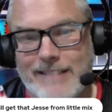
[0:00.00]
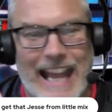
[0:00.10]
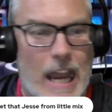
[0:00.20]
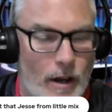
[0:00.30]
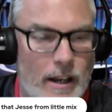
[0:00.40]

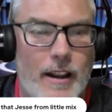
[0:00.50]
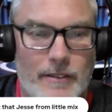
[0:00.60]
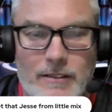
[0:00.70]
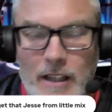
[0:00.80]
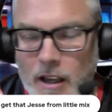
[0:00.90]
Now, I,
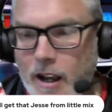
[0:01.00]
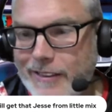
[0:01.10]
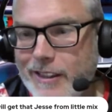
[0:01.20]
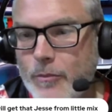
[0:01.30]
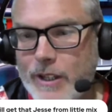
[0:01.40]
I
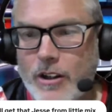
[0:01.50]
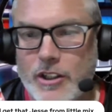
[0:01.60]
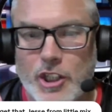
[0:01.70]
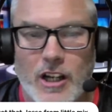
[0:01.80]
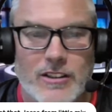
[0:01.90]
think we got a
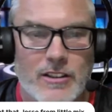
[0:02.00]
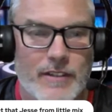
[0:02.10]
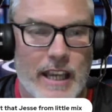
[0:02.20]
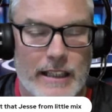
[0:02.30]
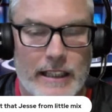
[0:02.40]
chance of
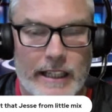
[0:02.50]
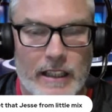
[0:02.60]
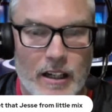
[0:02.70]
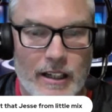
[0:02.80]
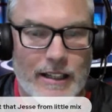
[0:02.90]
getting
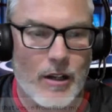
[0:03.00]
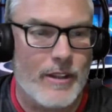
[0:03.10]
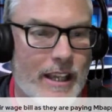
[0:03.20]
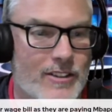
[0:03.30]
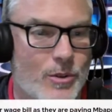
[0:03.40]
Lingard. I know
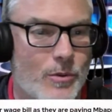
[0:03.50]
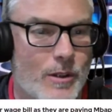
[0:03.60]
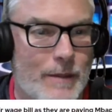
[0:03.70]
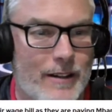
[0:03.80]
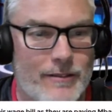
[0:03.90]
there's
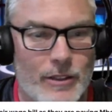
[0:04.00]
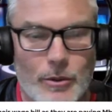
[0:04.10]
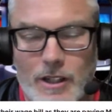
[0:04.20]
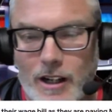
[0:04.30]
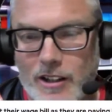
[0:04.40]
talk about
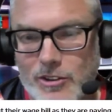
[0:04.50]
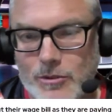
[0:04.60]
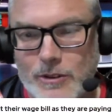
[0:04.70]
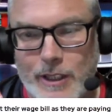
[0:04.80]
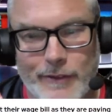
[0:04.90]

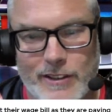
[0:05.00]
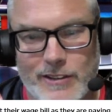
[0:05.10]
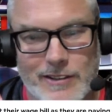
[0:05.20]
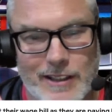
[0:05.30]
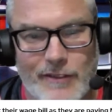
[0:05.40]
Newcastle, and if
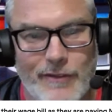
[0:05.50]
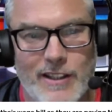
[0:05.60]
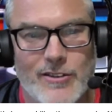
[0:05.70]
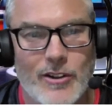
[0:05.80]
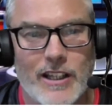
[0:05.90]
it's if
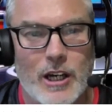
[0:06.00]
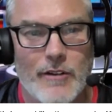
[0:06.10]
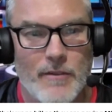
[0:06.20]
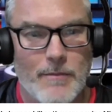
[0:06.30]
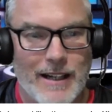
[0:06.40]
he's going to
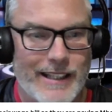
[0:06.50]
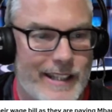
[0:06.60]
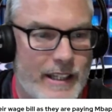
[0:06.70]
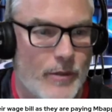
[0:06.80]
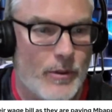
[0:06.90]
go for money,
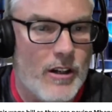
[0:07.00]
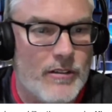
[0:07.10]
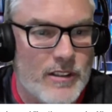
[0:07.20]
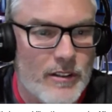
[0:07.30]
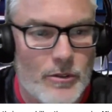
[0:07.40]
then he'll go
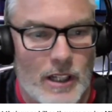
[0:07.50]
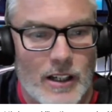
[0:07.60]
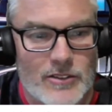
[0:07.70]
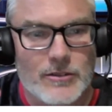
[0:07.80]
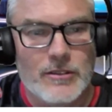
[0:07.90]
to
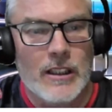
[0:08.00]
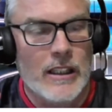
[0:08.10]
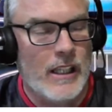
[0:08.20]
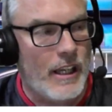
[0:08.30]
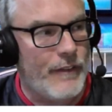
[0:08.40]
Newcastle.
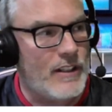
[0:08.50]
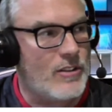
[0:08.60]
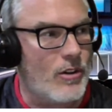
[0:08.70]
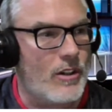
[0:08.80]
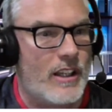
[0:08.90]
If he's
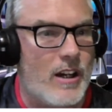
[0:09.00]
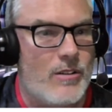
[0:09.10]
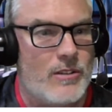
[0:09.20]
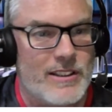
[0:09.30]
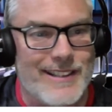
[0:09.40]
going to
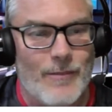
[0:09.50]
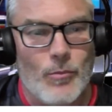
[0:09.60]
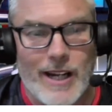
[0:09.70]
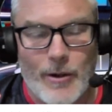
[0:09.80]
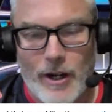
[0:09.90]
go to
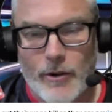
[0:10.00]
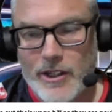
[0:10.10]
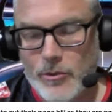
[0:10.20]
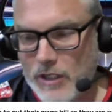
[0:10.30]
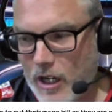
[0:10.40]
somewhere where
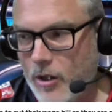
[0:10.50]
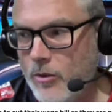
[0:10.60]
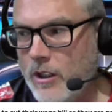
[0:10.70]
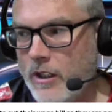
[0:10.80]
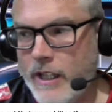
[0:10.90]
he'll
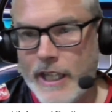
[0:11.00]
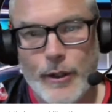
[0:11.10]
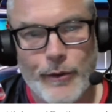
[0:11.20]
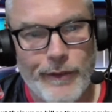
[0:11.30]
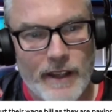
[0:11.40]
know
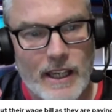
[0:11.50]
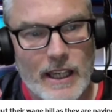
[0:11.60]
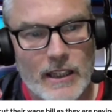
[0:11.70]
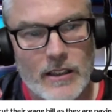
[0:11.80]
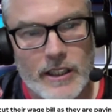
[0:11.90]
he'll fit
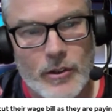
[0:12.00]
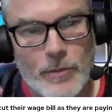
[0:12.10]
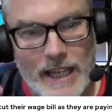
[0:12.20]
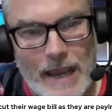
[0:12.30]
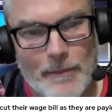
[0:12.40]
in and he'll
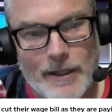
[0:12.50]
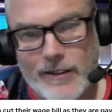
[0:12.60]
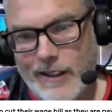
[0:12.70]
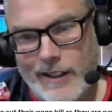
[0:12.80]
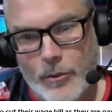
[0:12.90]
be happy,
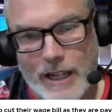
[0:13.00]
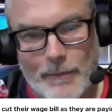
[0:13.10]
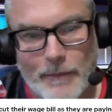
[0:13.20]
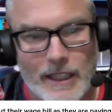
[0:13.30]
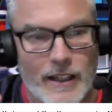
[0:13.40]
then he'll
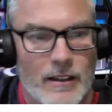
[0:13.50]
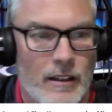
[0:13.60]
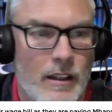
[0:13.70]
come here.